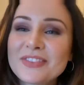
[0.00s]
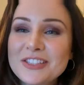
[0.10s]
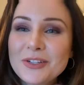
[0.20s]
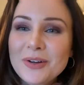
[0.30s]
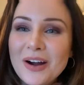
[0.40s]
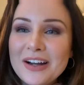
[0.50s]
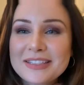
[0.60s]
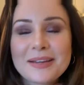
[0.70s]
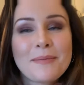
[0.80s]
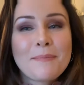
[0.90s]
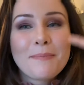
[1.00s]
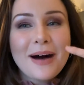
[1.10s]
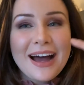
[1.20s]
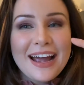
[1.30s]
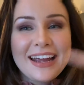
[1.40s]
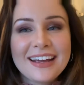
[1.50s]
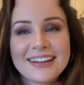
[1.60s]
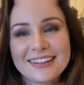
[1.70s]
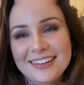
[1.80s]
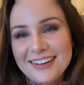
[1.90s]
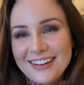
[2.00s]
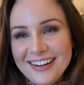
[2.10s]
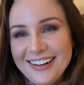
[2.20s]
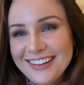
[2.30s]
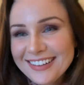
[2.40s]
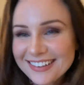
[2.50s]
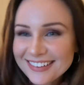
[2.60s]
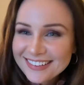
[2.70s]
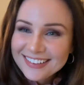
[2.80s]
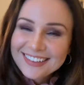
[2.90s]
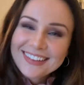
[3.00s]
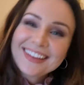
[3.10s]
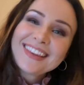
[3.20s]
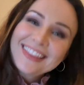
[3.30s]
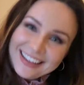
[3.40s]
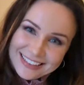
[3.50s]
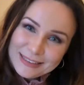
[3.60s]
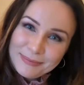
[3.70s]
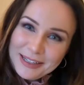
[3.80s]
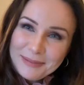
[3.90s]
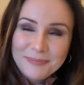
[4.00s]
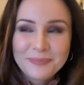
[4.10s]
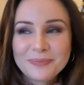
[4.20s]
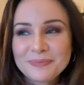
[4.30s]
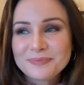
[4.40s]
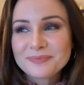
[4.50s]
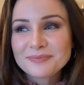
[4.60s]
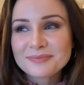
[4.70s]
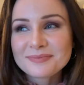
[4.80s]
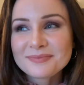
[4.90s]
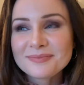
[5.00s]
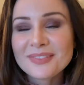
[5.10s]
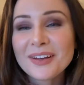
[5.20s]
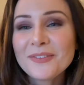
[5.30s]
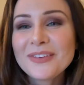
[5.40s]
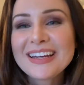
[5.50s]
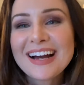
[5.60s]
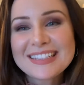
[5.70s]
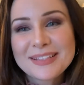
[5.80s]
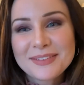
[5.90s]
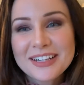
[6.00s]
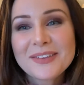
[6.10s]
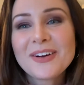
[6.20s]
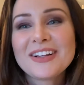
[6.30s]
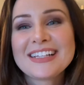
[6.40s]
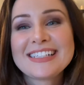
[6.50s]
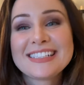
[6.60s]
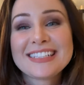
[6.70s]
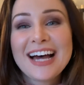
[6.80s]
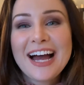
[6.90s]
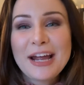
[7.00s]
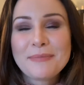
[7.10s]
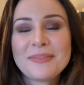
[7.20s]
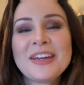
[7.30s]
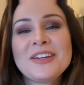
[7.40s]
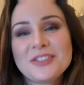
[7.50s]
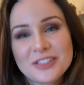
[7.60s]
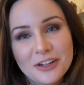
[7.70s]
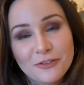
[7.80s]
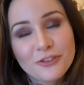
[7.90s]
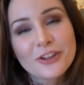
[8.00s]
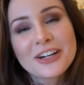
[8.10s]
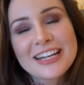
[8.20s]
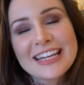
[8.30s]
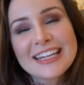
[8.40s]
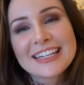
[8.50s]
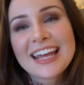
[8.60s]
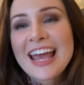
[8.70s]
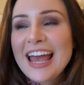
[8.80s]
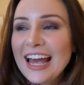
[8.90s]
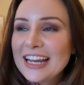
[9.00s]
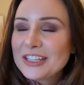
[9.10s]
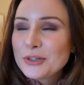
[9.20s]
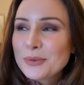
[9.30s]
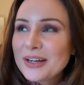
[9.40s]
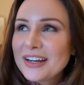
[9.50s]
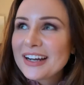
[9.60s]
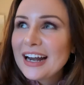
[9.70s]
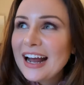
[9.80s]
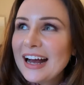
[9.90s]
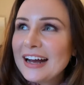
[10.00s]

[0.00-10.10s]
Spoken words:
2 cars, my car. Thanks, babe. We got some good quality time. You started flirting and you were